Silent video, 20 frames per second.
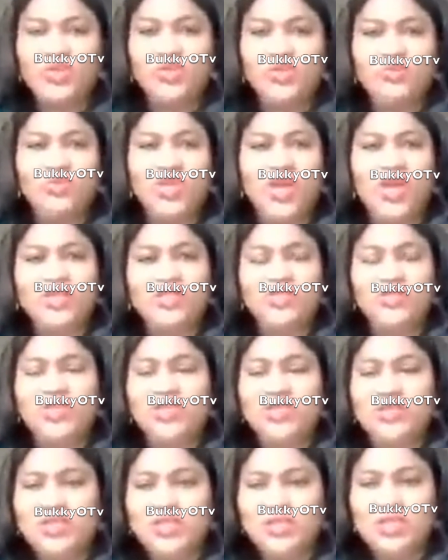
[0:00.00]
I'm going to be
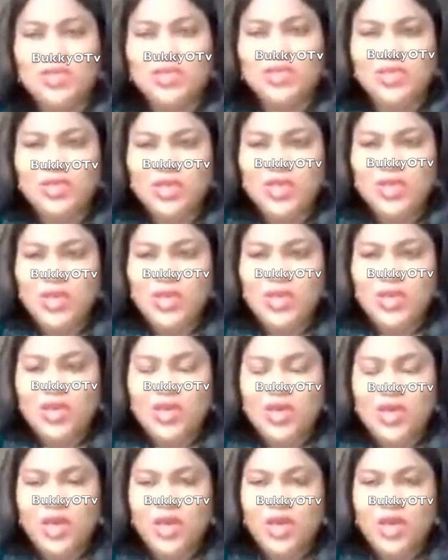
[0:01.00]
addressing
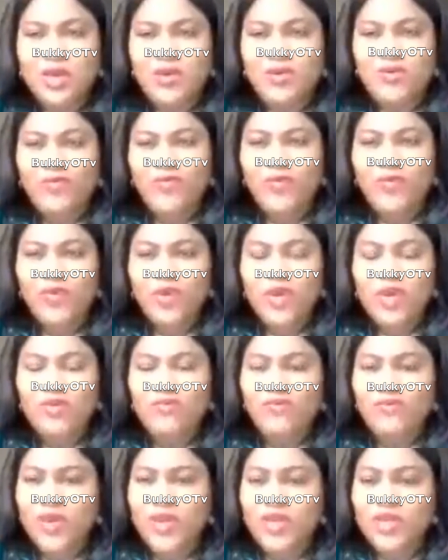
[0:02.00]

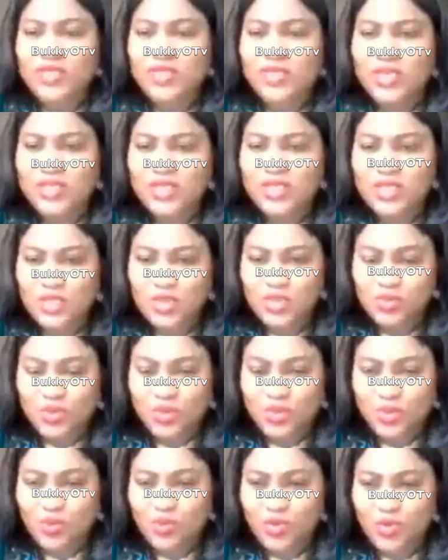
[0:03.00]
Funke Felix
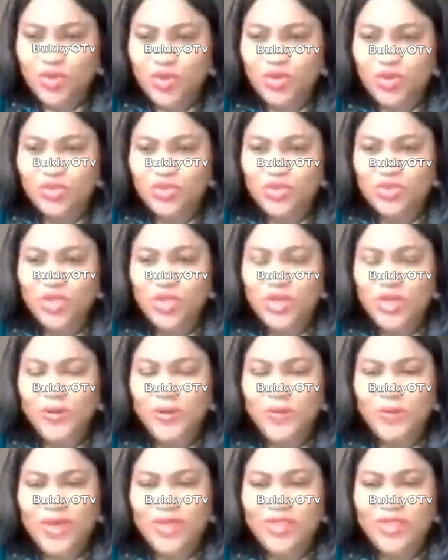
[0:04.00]
Adejumo
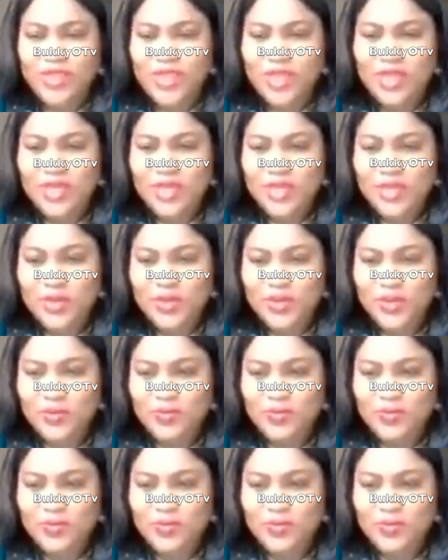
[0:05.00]
because I